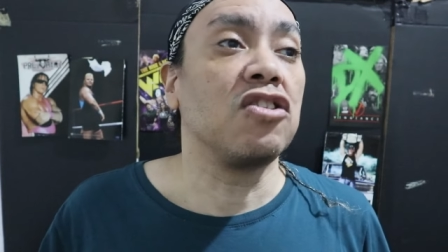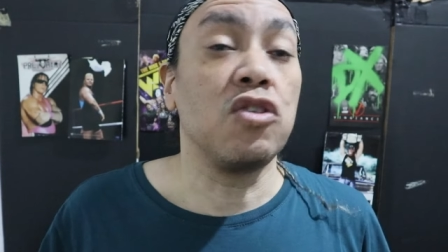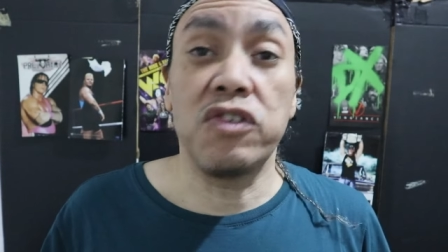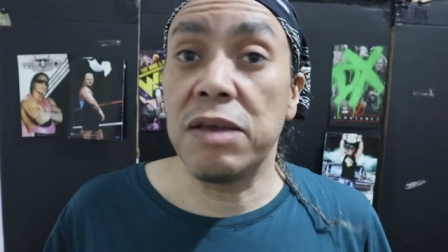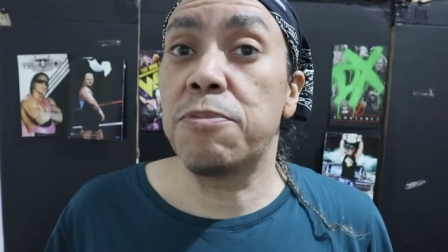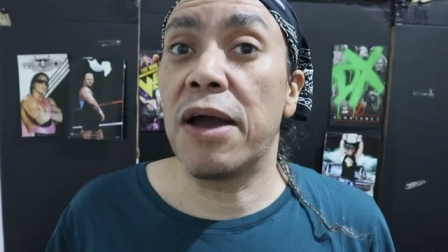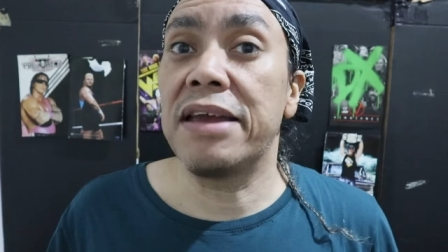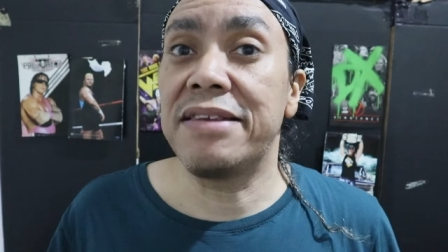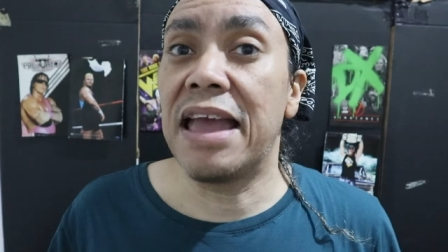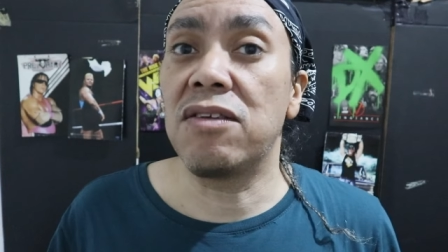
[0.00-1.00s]
you see
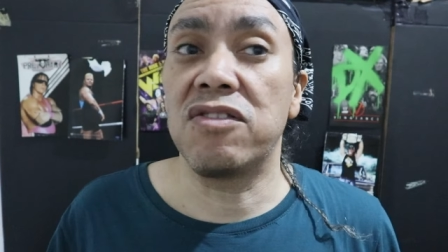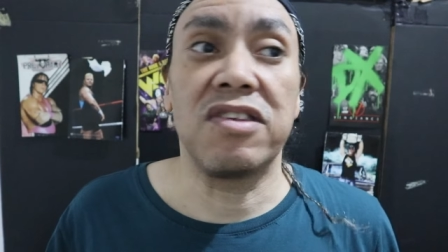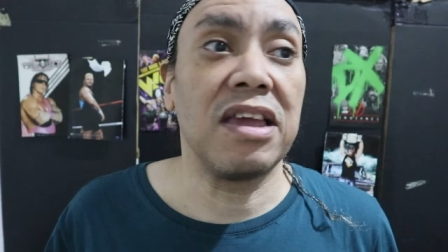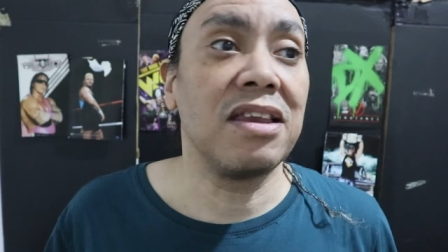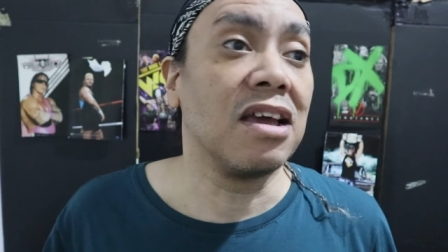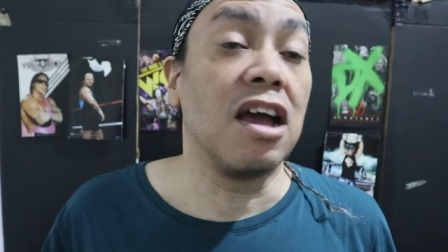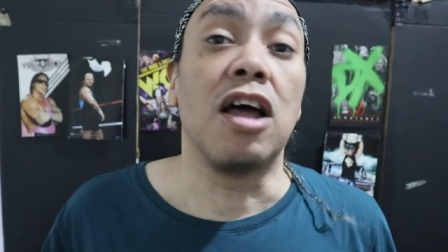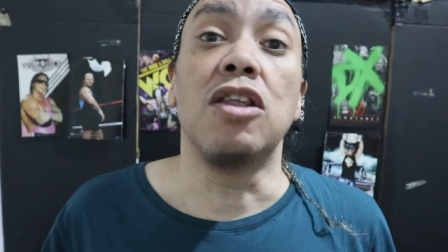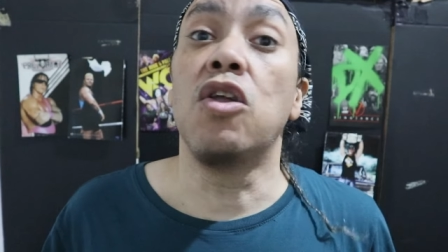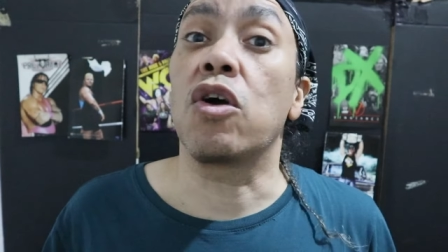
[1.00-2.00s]
Bryan Danielson
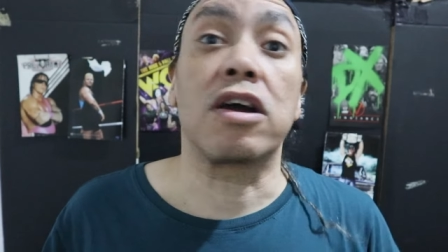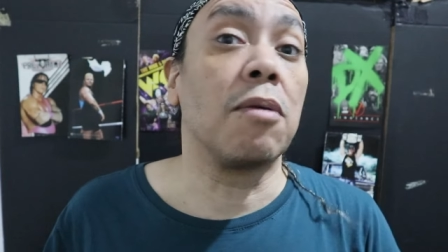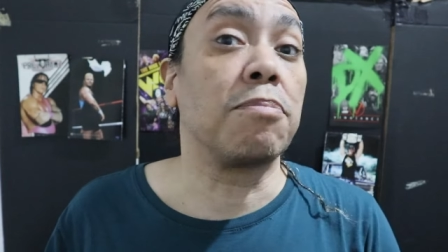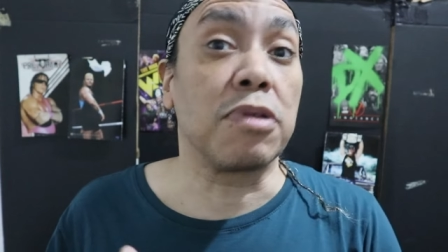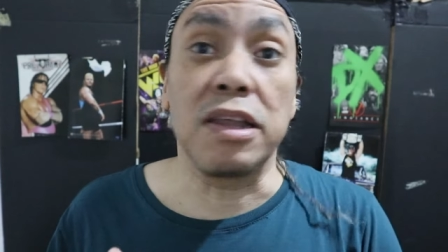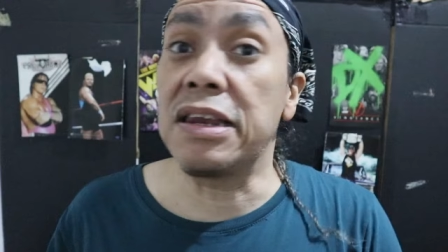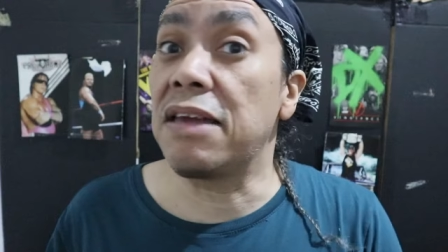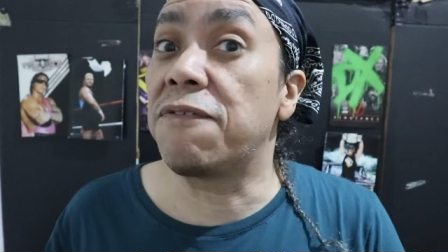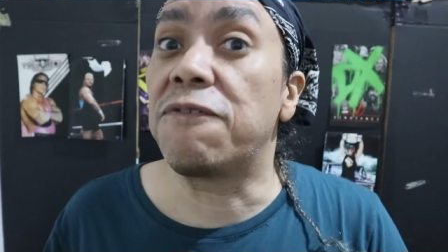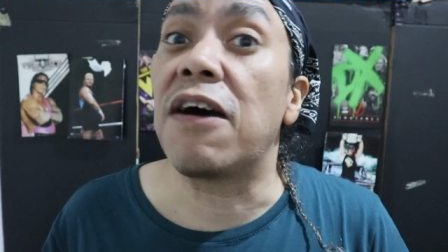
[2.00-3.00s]
look
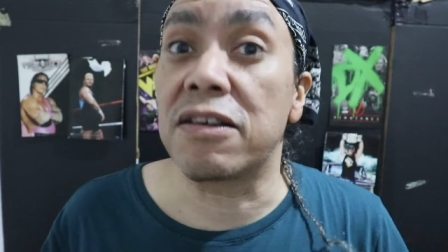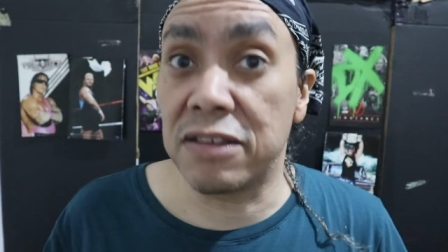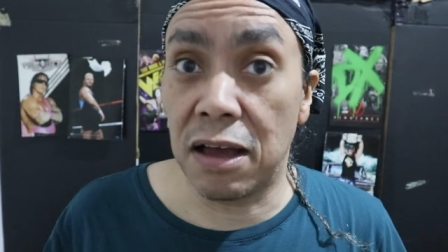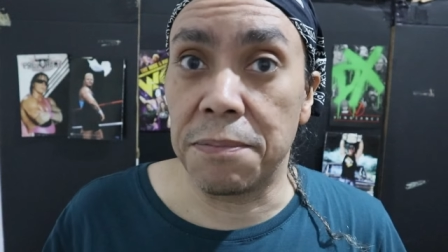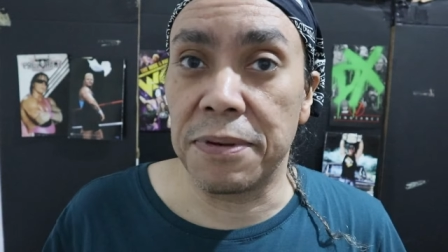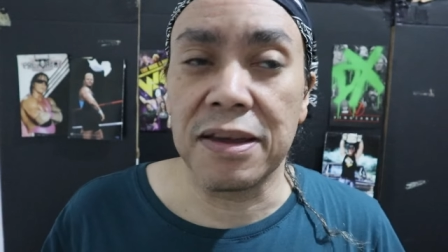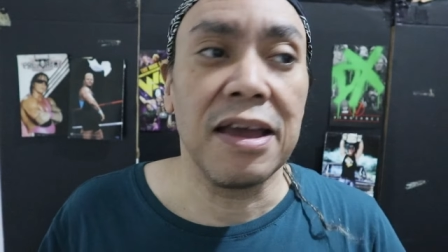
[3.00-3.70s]
completely fucked up.